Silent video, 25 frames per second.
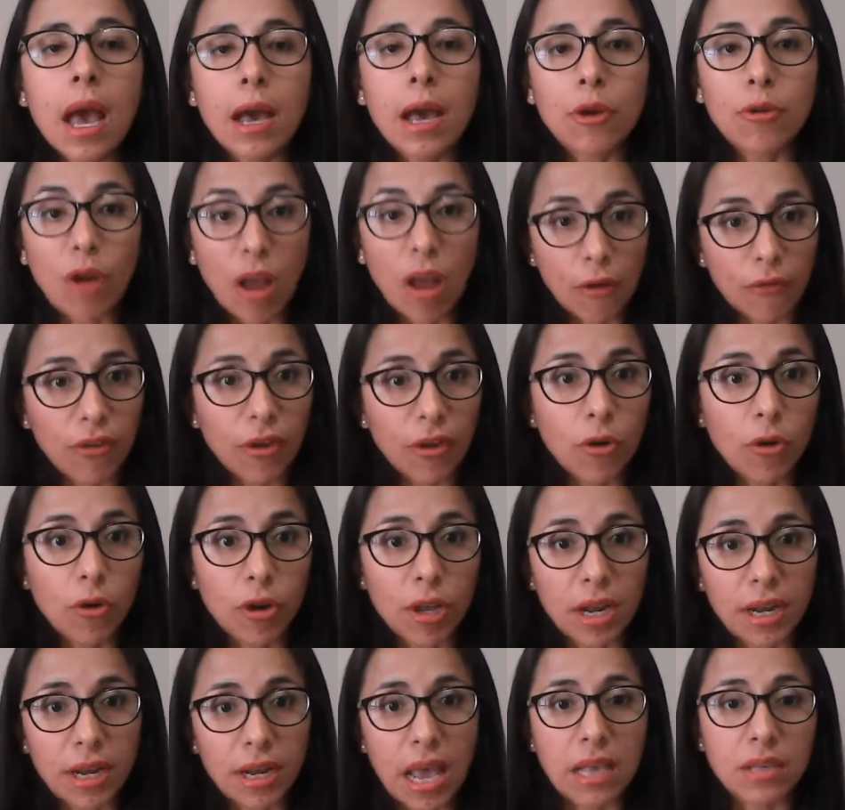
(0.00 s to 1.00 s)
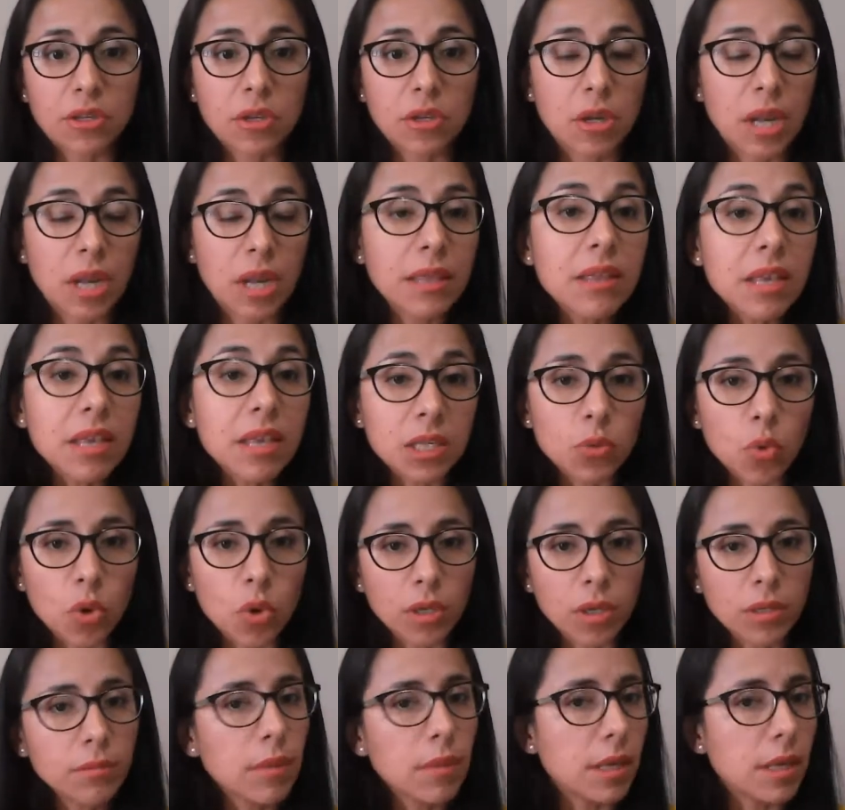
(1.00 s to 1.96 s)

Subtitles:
graphic organizer like this one.